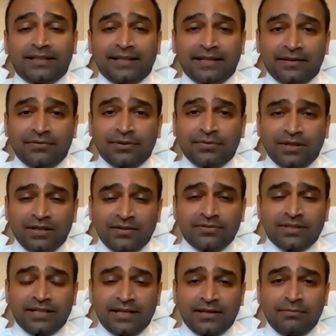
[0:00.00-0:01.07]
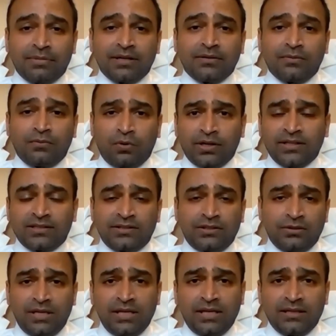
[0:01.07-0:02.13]
I think everyone loves that. But what is
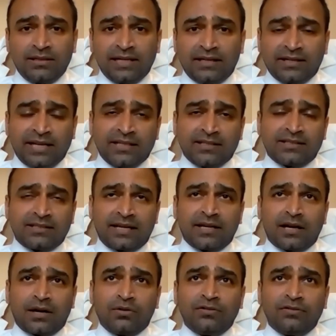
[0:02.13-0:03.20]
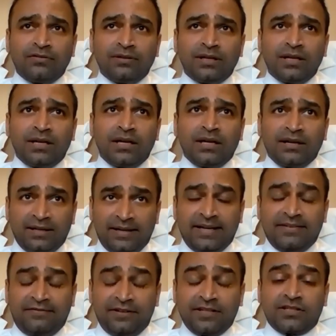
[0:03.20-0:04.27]
unique that can stand out
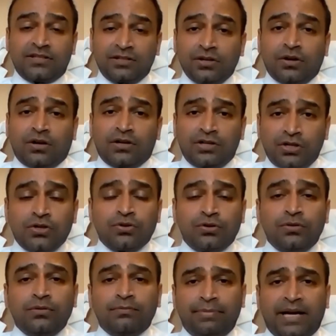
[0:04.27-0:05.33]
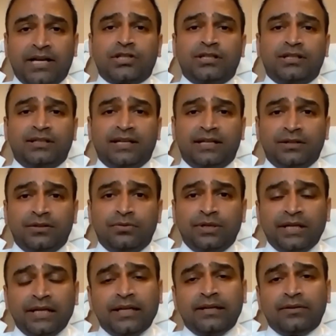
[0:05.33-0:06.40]
if it's your true passion that you
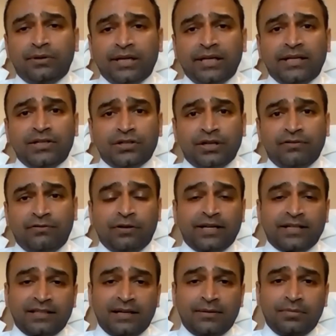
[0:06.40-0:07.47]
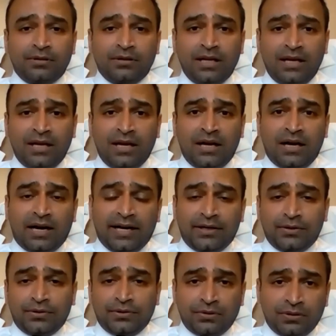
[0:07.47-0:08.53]
really, really enjoy? For example,
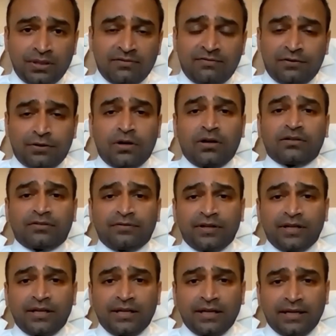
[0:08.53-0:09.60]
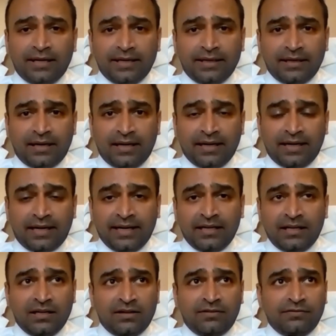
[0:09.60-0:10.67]
I know you love photography, and
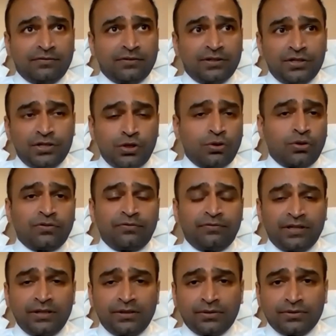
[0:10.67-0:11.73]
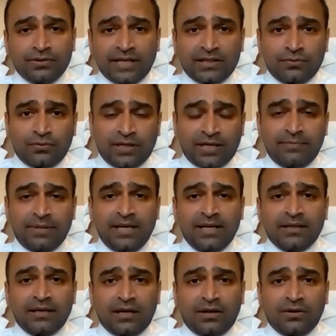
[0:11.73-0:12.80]
I love drone videos. That's what I
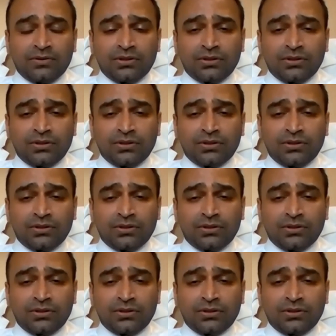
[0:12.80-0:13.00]
make now.